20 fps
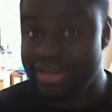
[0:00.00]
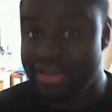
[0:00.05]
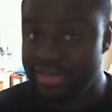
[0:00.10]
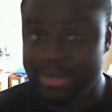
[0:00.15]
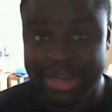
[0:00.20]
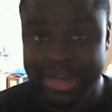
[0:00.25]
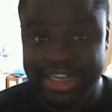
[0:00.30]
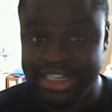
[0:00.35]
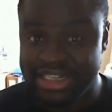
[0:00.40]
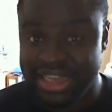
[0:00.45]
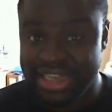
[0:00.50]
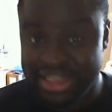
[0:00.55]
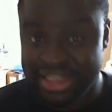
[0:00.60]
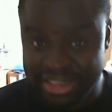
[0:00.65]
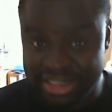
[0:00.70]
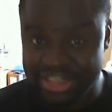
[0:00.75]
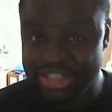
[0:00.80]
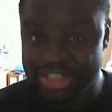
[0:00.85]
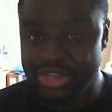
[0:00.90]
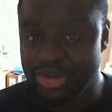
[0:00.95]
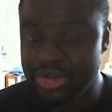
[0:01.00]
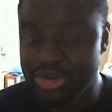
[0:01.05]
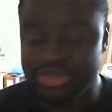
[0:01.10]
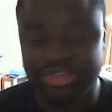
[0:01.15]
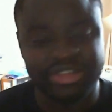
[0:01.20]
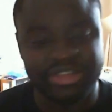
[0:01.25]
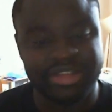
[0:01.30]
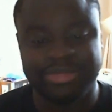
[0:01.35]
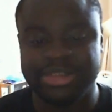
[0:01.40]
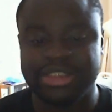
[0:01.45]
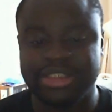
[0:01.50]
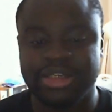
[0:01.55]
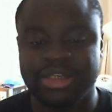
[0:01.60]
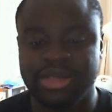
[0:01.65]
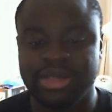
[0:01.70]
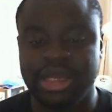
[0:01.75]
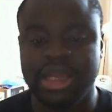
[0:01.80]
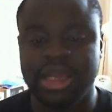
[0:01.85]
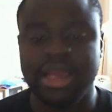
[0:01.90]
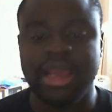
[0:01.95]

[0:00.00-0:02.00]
to have a major death in the 200th episode.